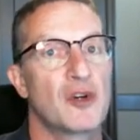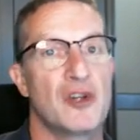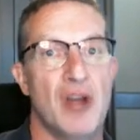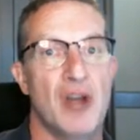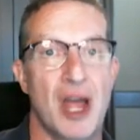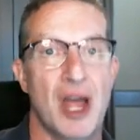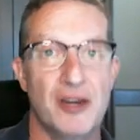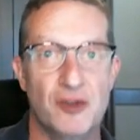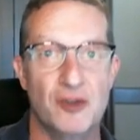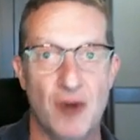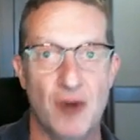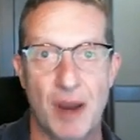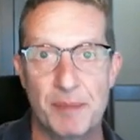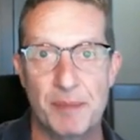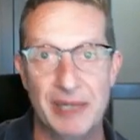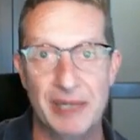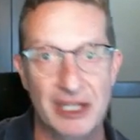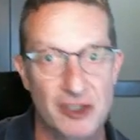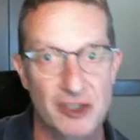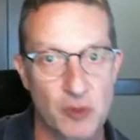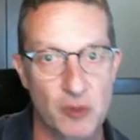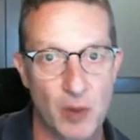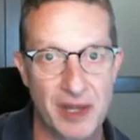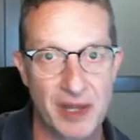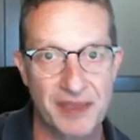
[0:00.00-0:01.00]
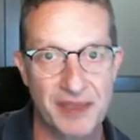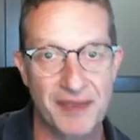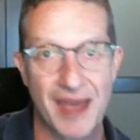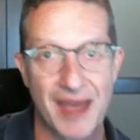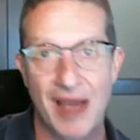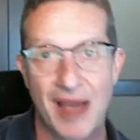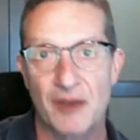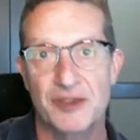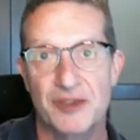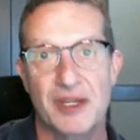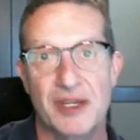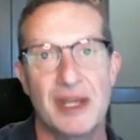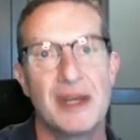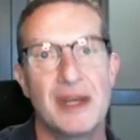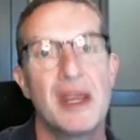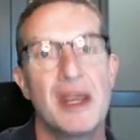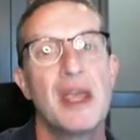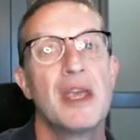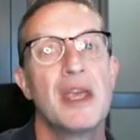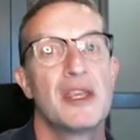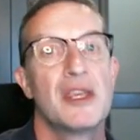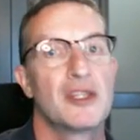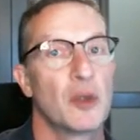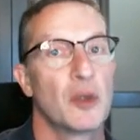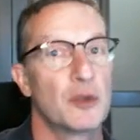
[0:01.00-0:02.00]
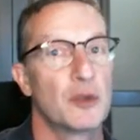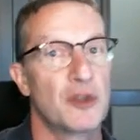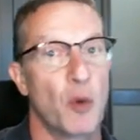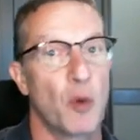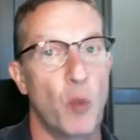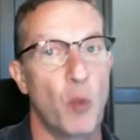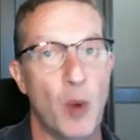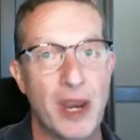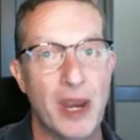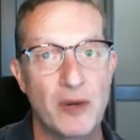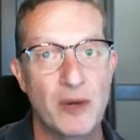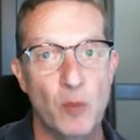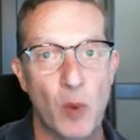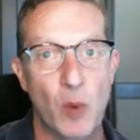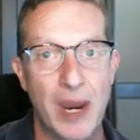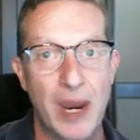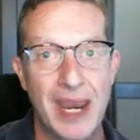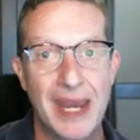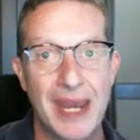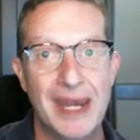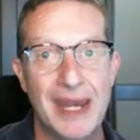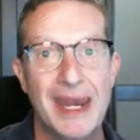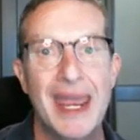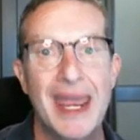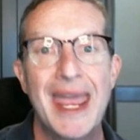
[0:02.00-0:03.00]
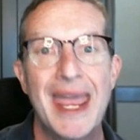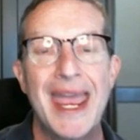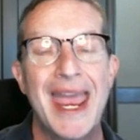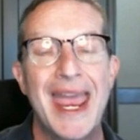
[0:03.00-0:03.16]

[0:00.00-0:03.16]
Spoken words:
not dropping at $20,000. So it's a win-win.